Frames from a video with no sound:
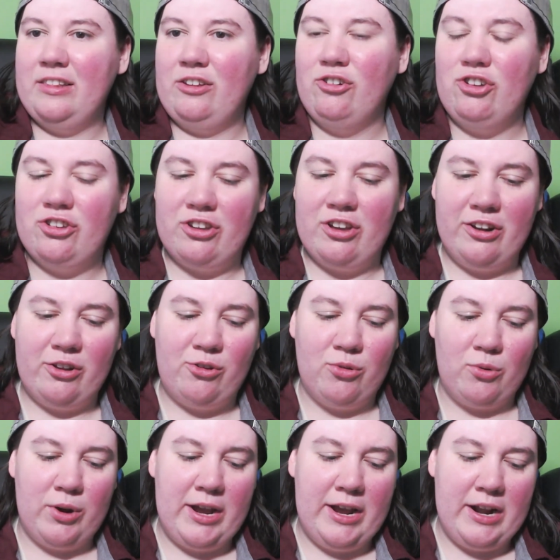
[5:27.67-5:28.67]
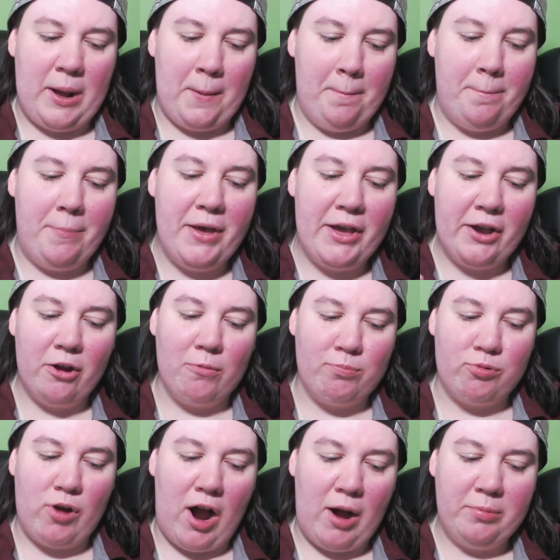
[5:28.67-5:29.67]
You're just going to create a bigger
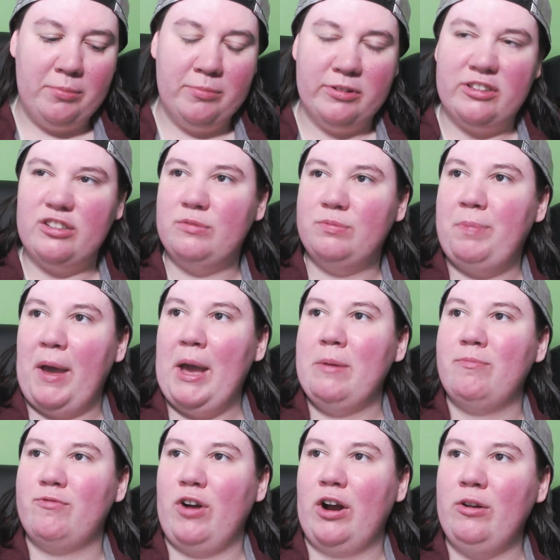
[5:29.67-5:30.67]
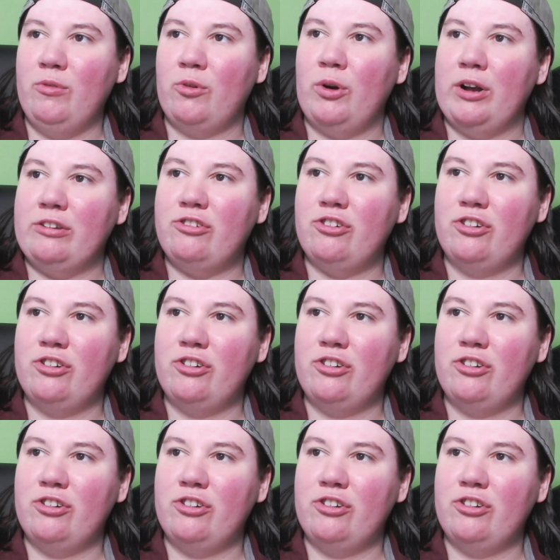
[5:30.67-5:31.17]
problem with spam friend requests.